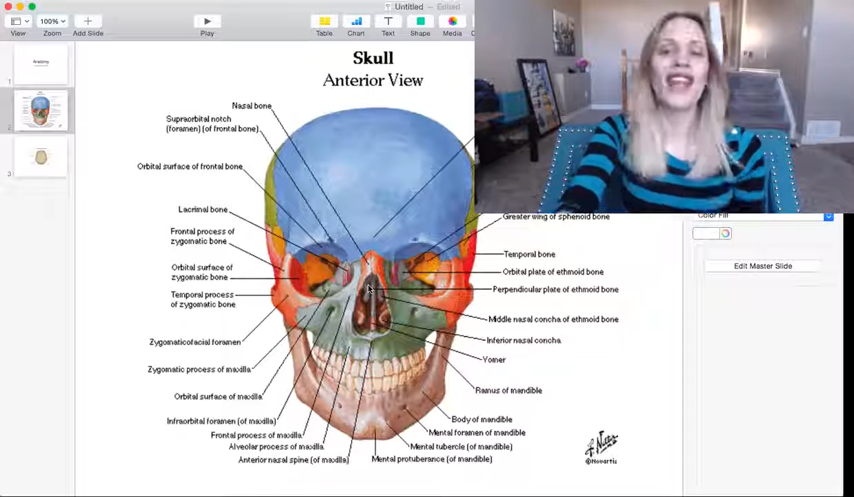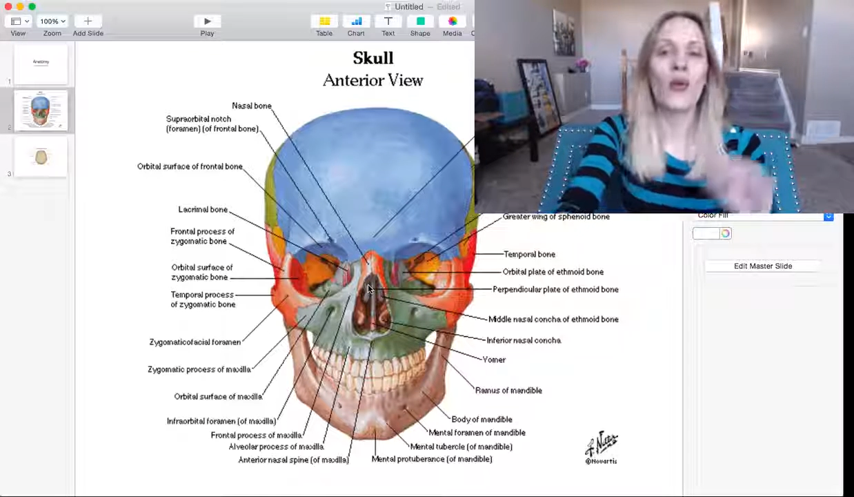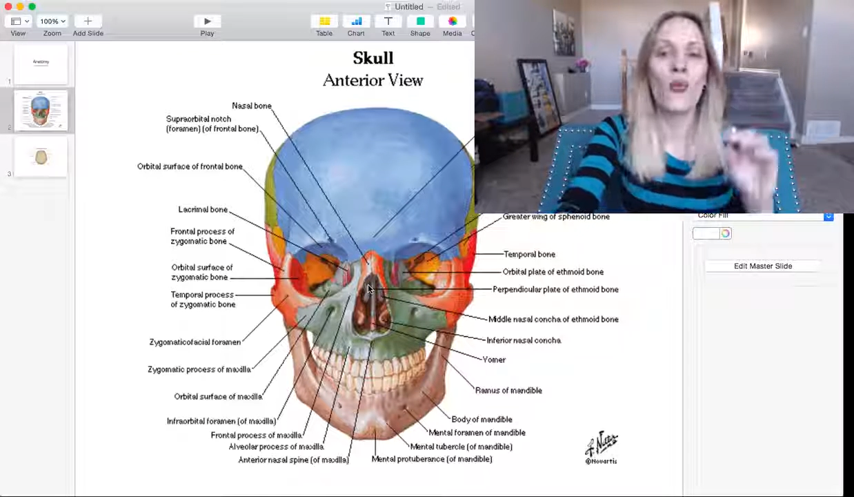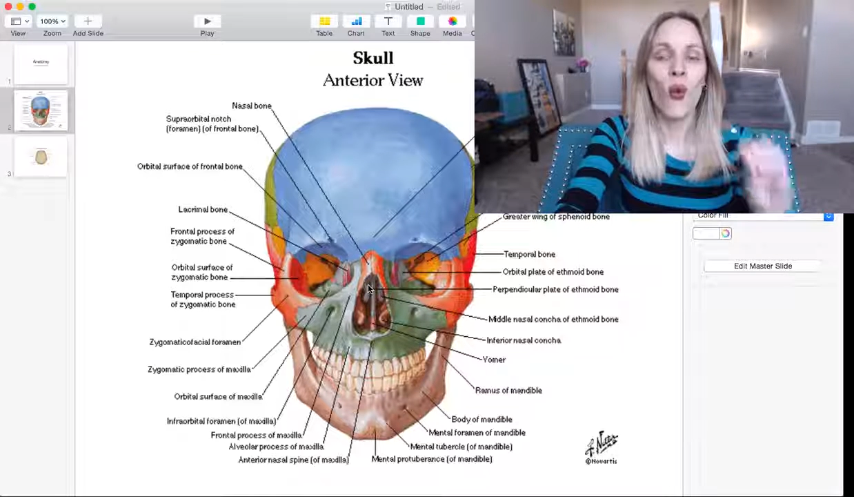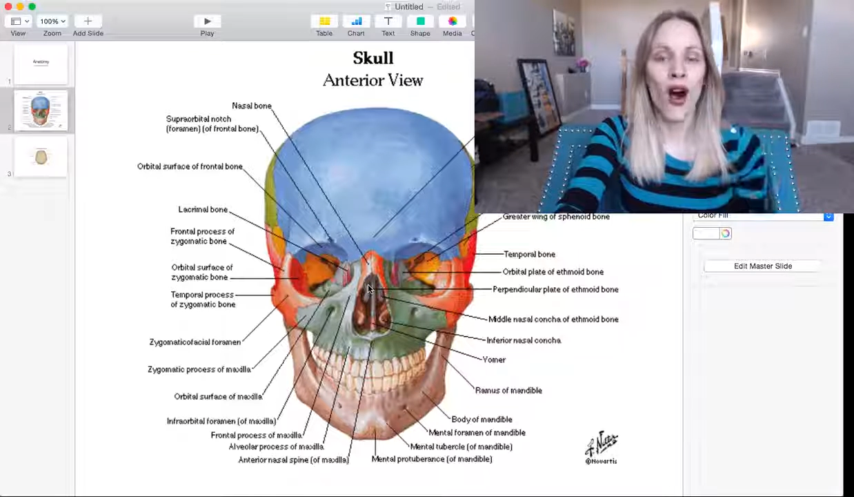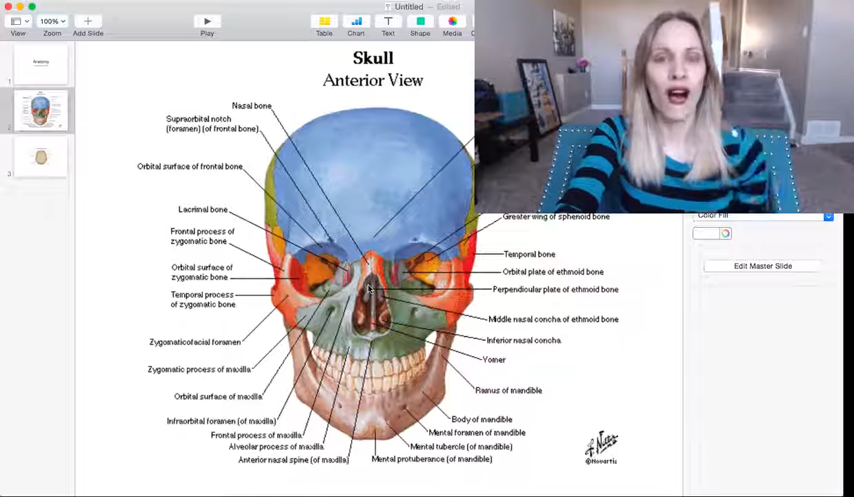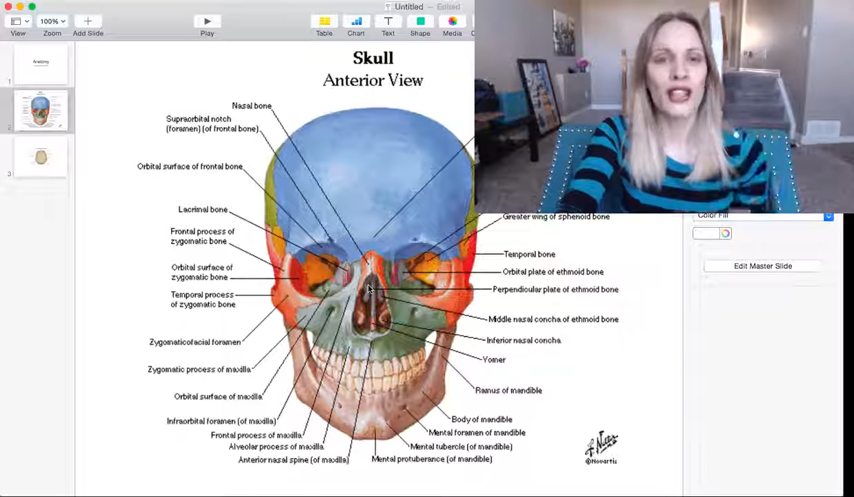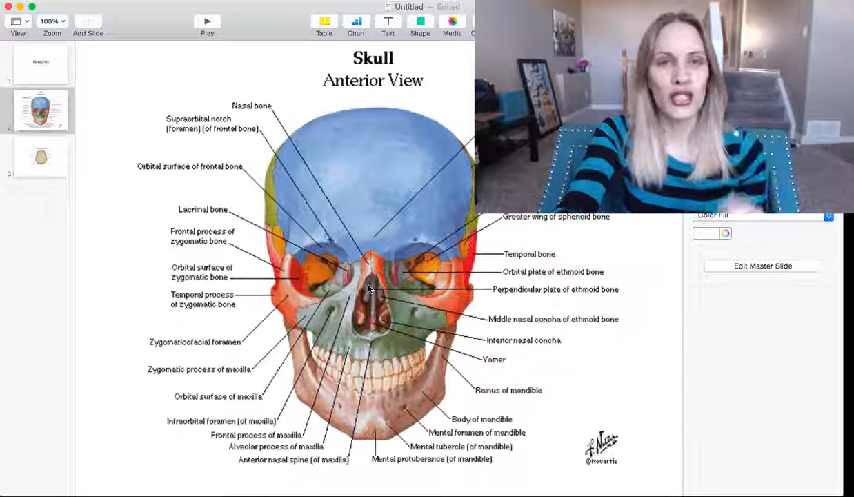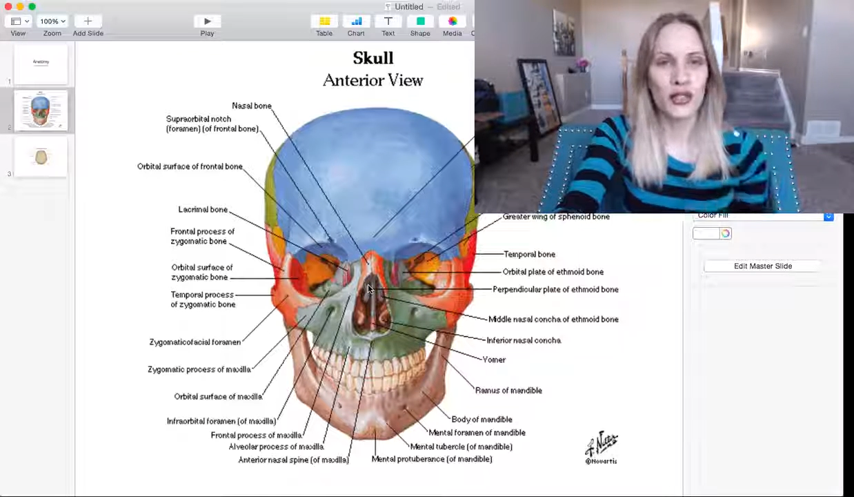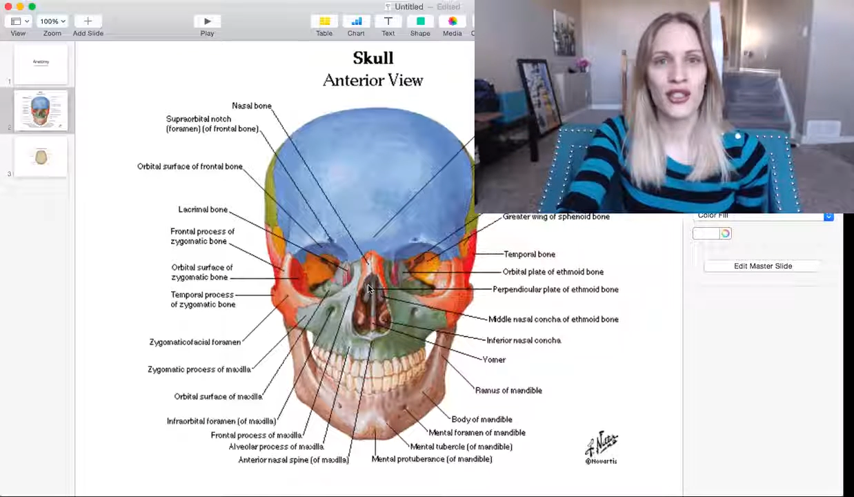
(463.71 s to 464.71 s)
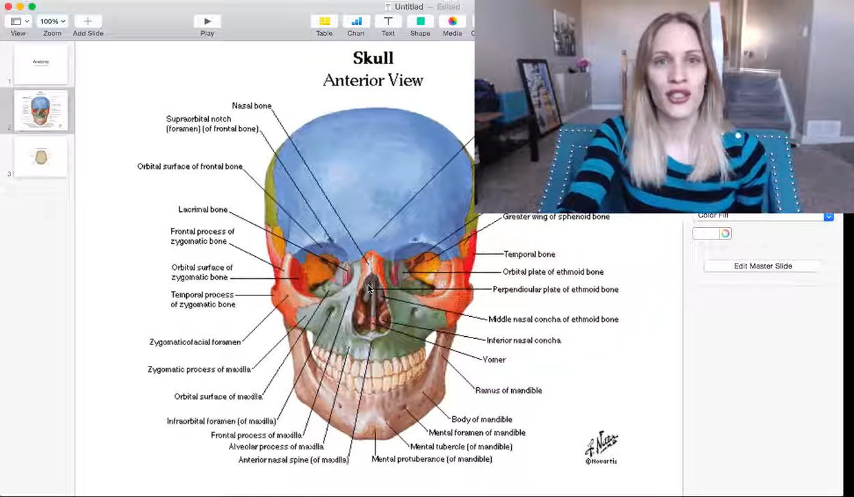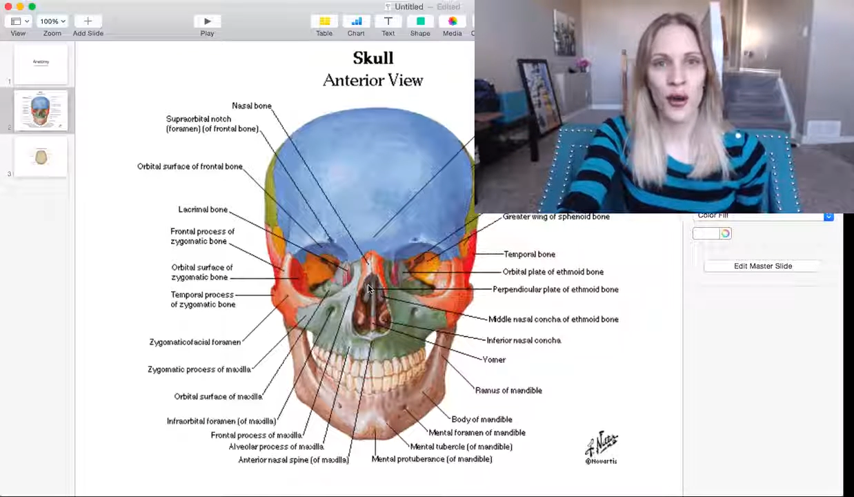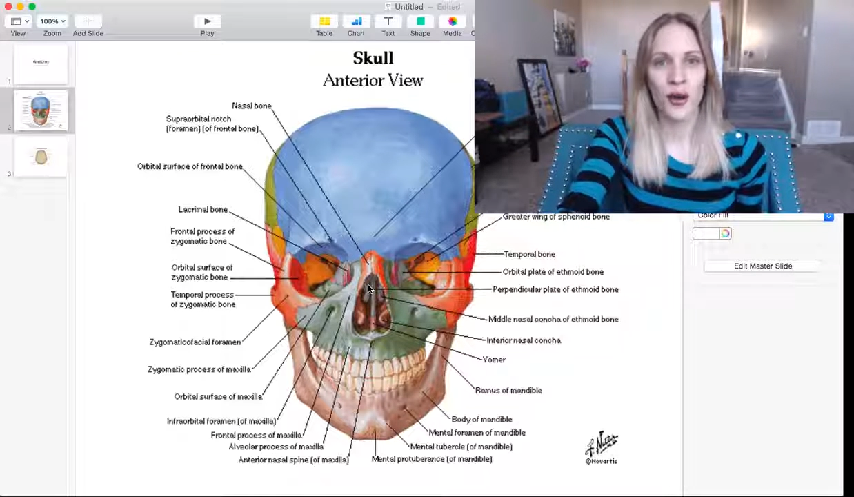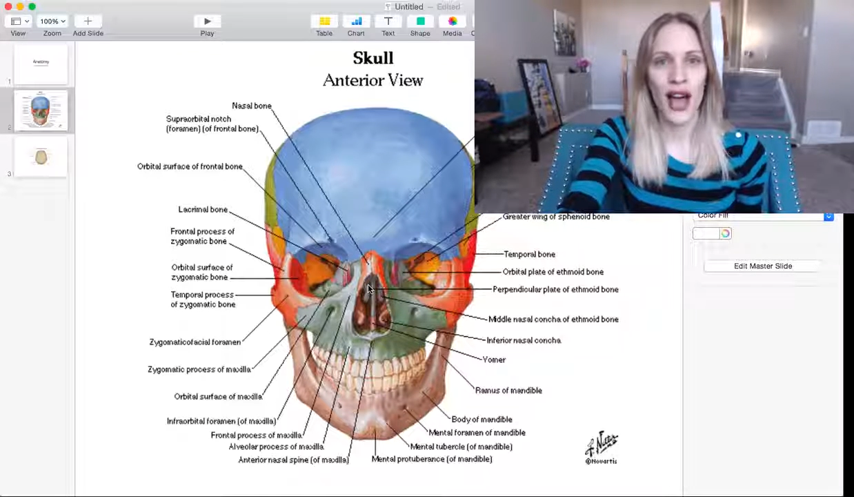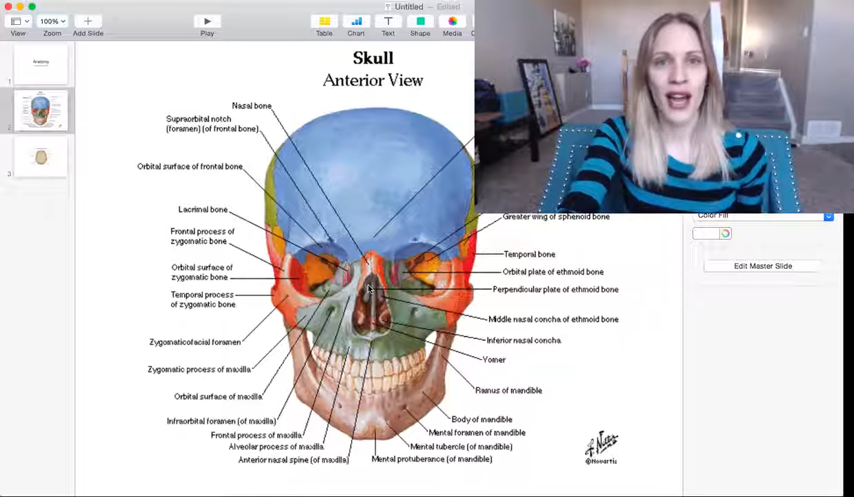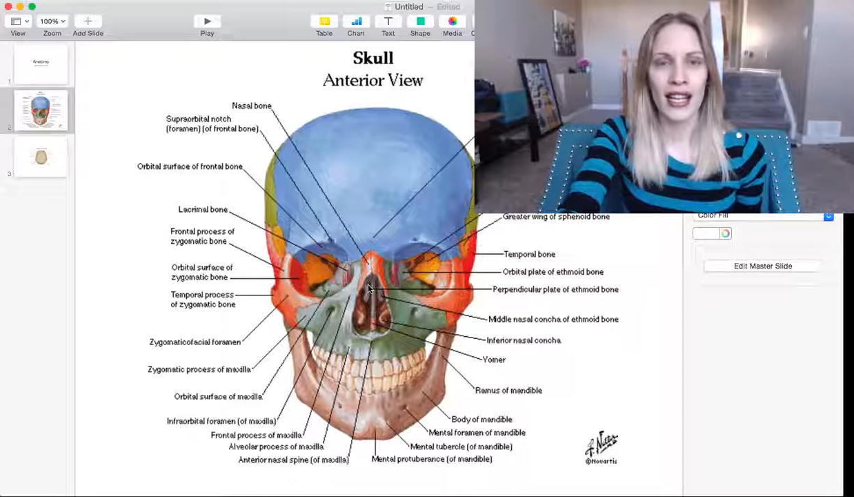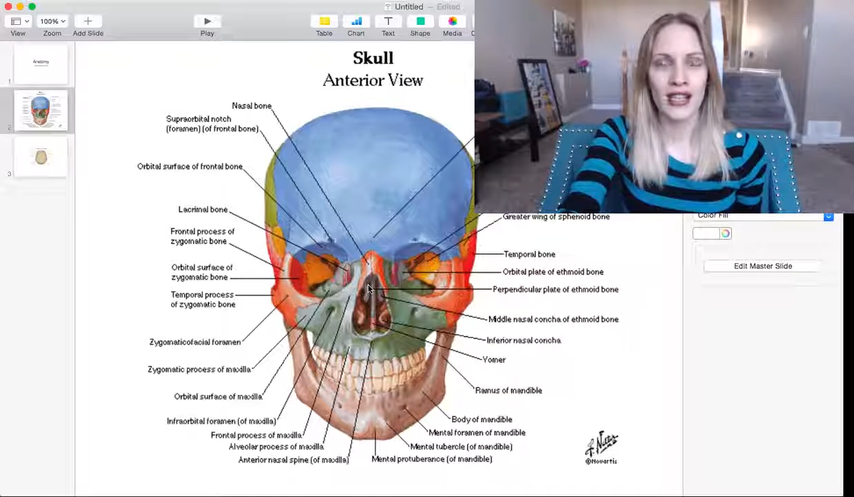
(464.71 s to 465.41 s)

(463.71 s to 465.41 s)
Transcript: They want you to know that,